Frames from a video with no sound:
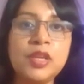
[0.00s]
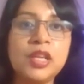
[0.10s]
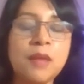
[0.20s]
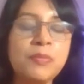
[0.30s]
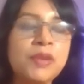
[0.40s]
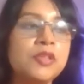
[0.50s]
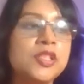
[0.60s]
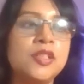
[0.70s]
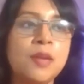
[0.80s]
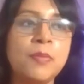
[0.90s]
will come, you will
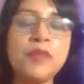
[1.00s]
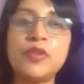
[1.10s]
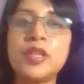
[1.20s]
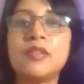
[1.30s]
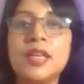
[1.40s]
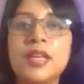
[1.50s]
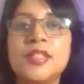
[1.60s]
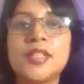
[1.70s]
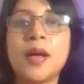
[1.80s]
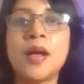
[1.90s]
determine whether
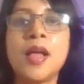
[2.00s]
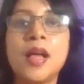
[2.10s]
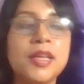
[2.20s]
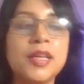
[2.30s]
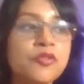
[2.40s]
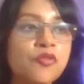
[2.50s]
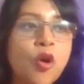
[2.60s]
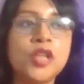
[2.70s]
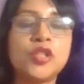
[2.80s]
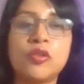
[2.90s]
it's a
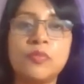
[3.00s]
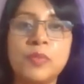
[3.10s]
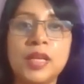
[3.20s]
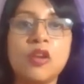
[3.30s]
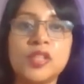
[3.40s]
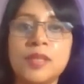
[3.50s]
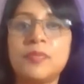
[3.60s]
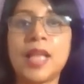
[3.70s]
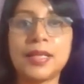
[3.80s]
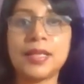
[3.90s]
invoice or bill or
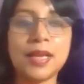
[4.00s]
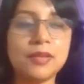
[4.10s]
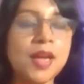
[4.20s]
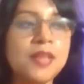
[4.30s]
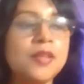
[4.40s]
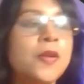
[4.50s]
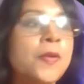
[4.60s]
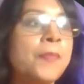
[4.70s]
something like that, right?